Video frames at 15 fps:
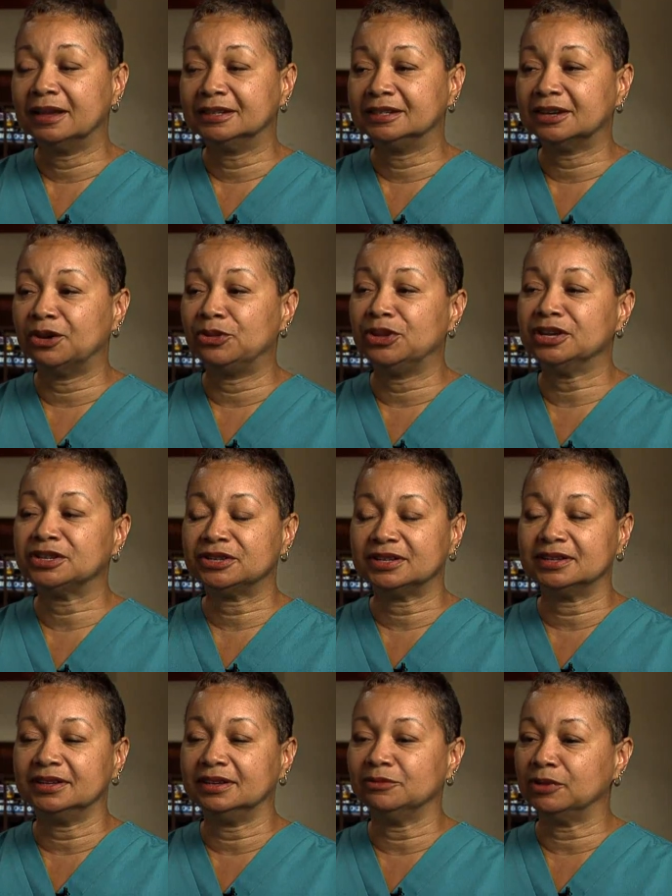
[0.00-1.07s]
And so
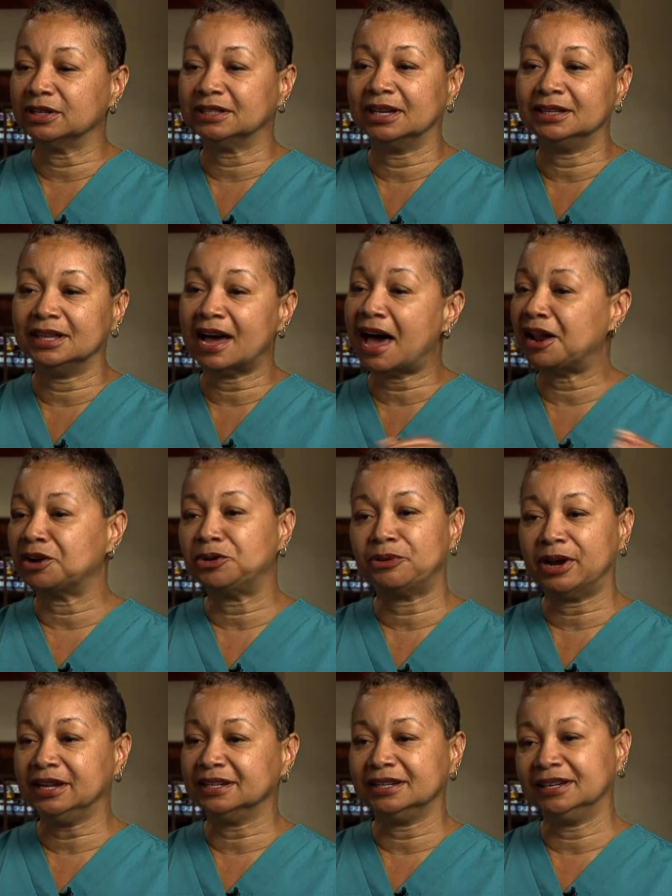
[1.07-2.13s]
this was a lot
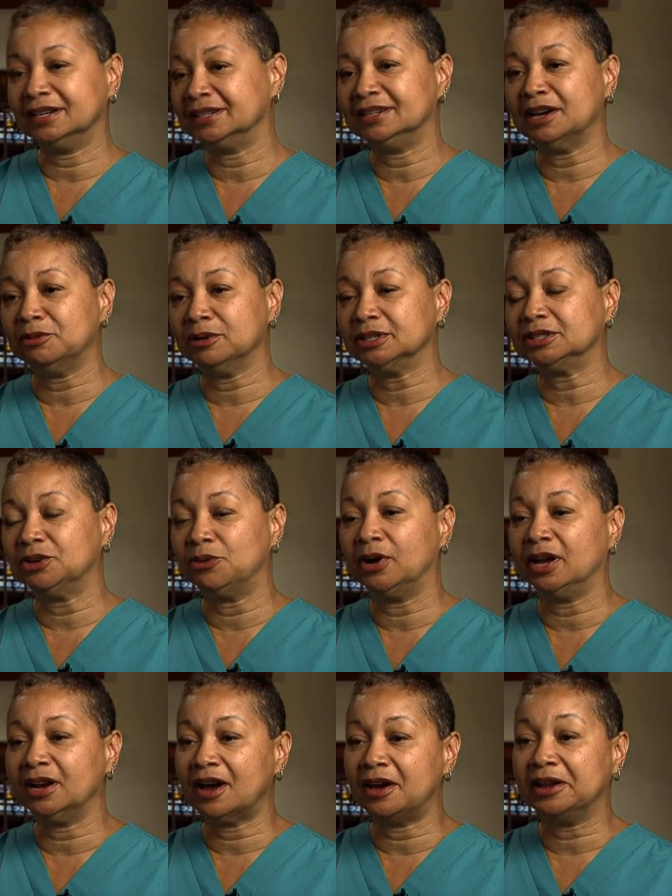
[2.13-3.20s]
of craziness that was
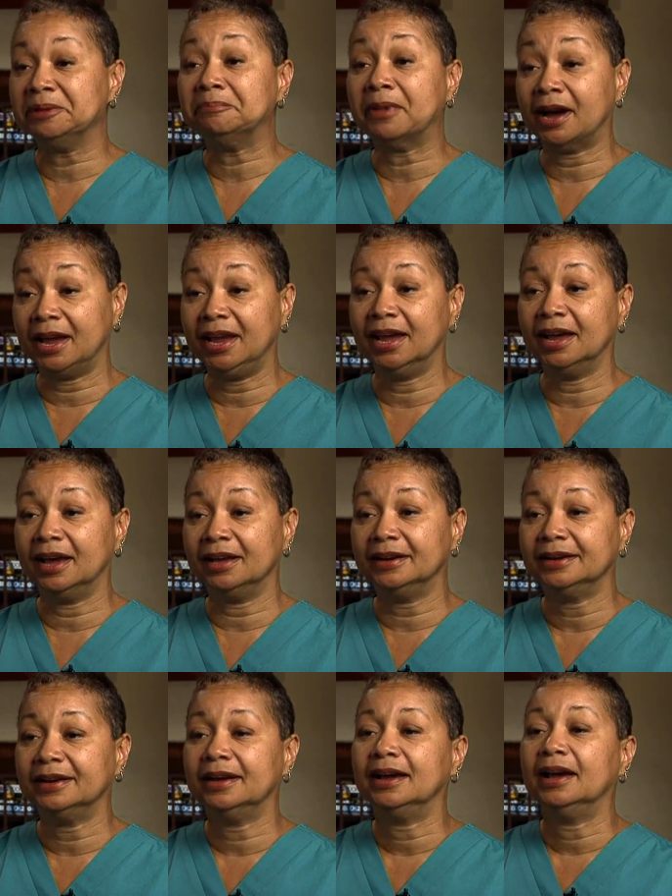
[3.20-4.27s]
going on in my
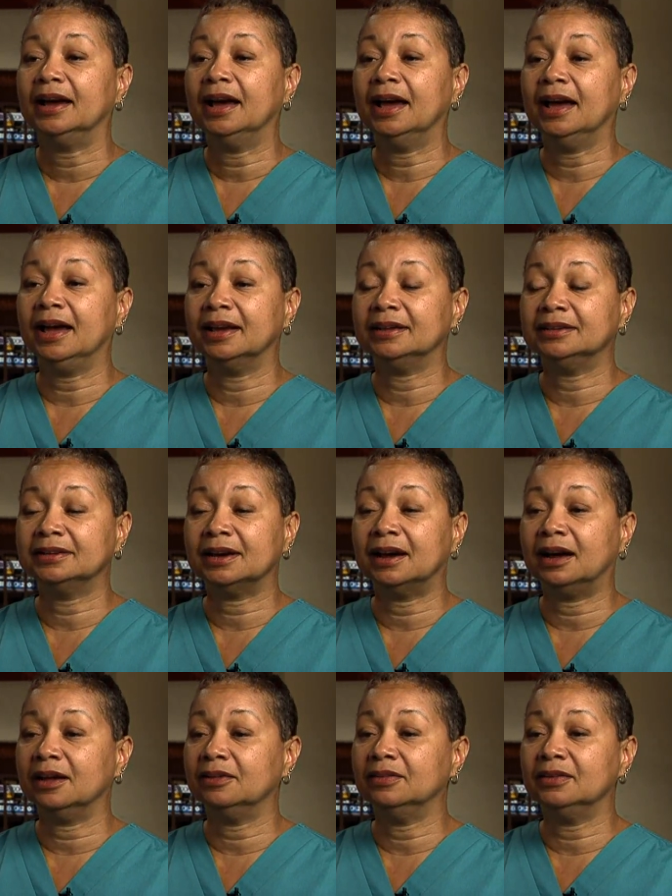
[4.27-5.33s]
head, and
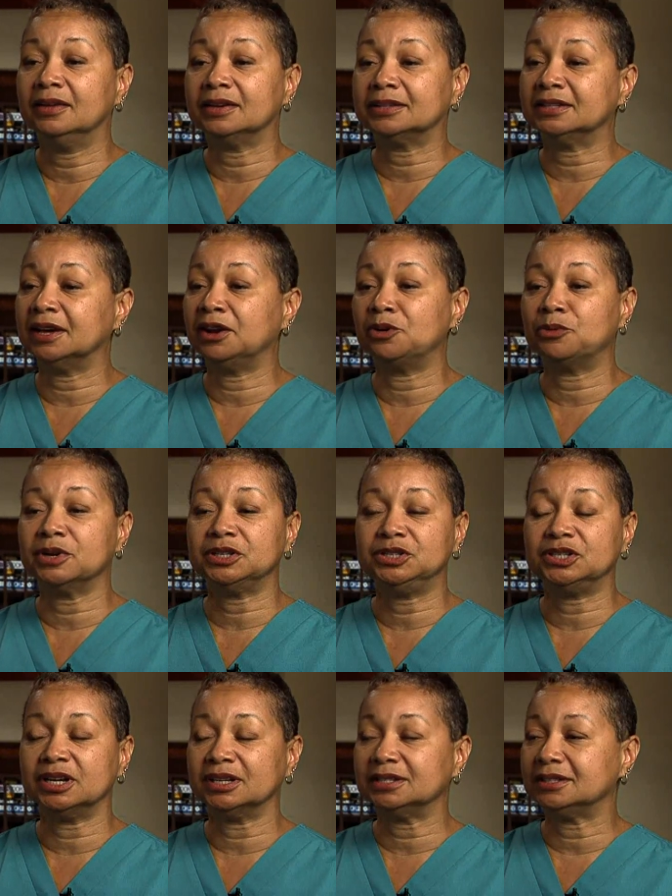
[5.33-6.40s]
the center
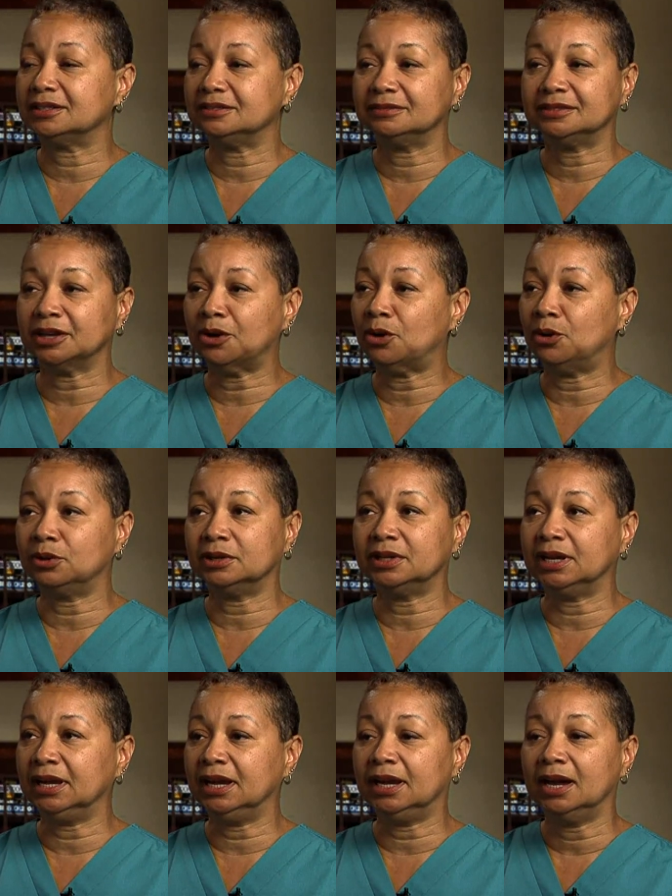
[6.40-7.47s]
was just
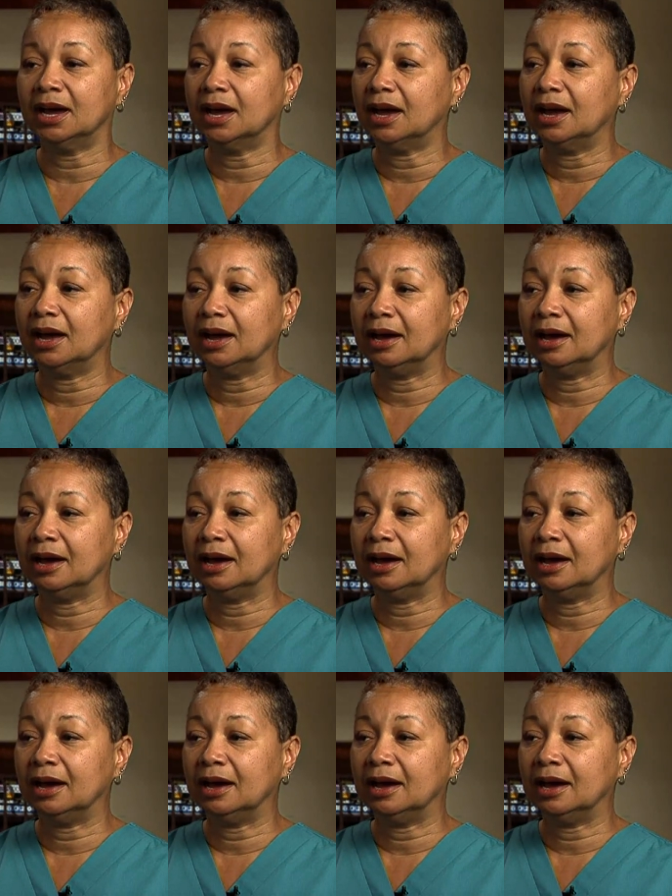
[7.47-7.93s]
totally,